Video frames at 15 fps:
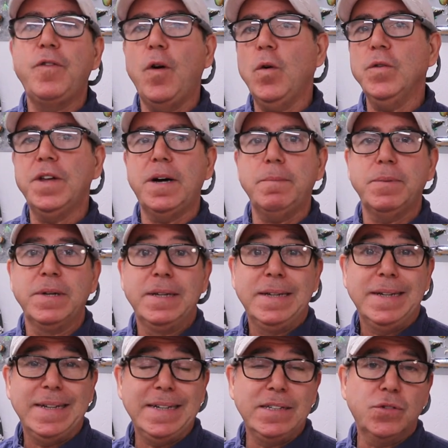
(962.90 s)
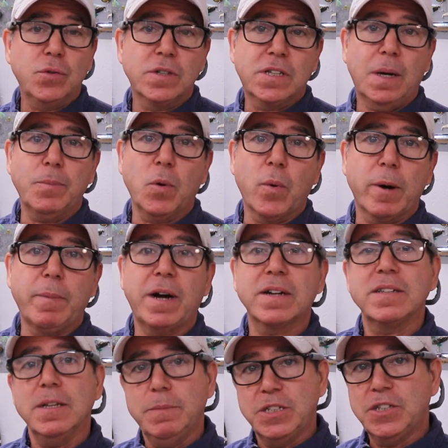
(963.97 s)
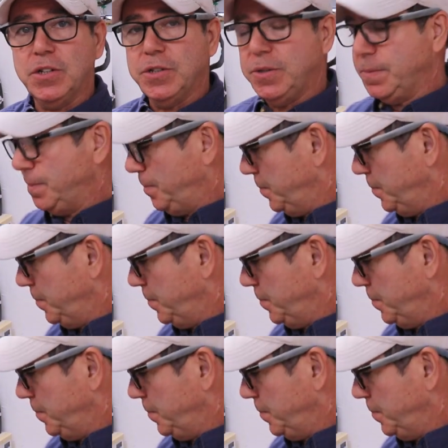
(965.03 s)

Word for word: fold up into a Tupperware box. Let me show you.